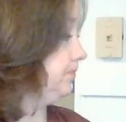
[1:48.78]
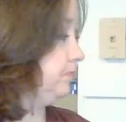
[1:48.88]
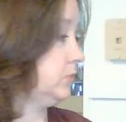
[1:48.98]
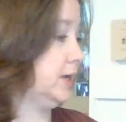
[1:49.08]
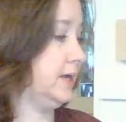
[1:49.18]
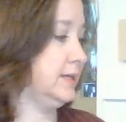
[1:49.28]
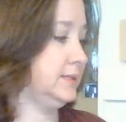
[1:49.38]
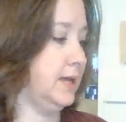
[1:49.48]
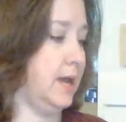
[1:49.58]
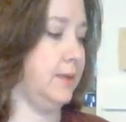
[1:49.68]
like I
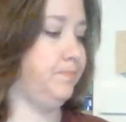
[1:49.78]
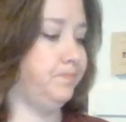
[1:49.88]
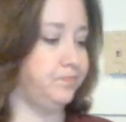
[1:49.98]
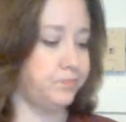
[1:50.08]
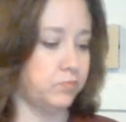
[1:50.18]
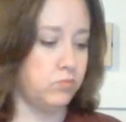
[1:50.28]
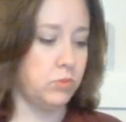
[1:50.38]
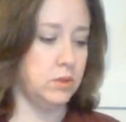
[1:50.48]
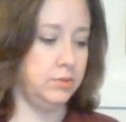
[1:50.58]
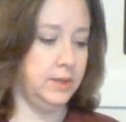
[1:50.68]
said,
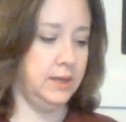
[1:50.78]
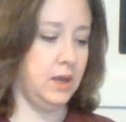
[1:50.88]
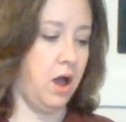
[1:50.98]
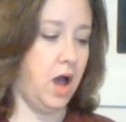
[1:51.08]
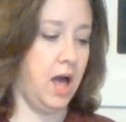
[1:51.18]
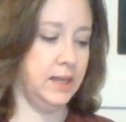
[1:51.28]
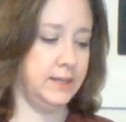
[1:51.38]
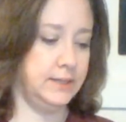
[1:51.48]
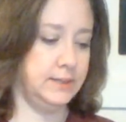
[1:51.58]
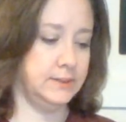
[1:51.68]
the
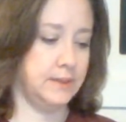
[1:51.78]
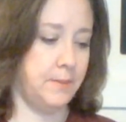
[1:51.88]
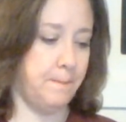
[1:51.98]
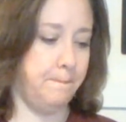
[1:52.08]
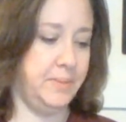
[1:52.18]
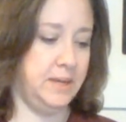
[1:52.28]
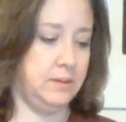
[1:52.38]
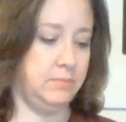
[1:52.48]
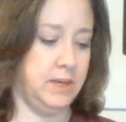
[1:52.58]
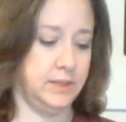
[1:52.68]
Holly's
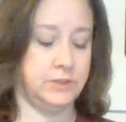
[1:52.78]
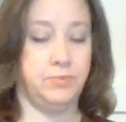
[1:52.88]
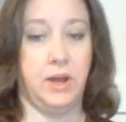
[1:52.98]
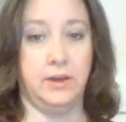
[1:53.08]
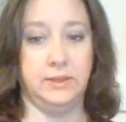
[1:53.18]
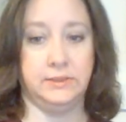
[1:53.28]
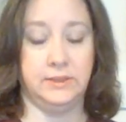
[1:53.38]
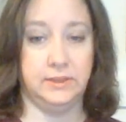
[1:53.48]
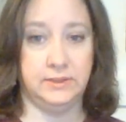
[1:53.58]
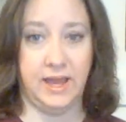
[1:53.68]
Bean Mix sprouting
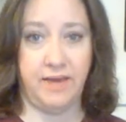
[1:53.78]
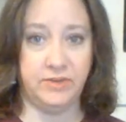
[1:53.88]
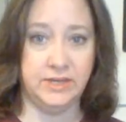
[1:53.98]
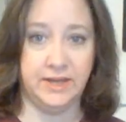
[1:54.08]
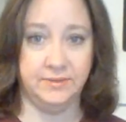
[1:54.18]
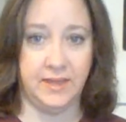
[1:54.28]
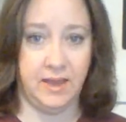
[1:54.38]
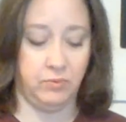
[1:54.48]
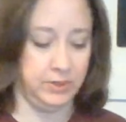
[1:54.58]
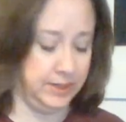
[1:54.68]
seeds. I haven't done
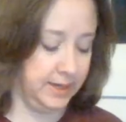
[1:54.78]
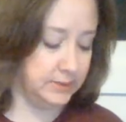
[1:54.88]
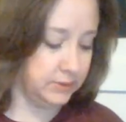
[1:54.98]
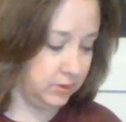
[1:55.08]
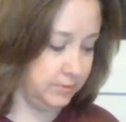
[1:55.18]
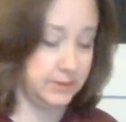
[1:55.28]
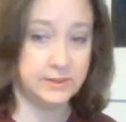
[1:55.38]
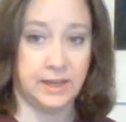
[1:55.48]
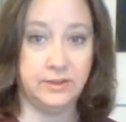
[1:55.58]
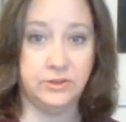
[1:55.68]
that one yet, so I'm
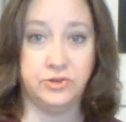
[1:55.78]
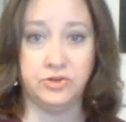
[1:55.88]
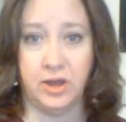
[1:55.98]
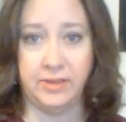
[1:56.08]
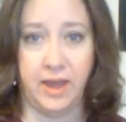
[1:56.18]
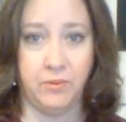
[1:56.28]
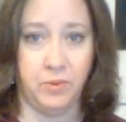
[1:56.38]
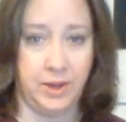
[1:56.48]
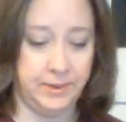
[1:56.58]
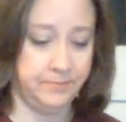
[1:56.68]
excited to try that
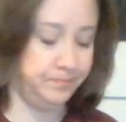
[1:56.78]
one.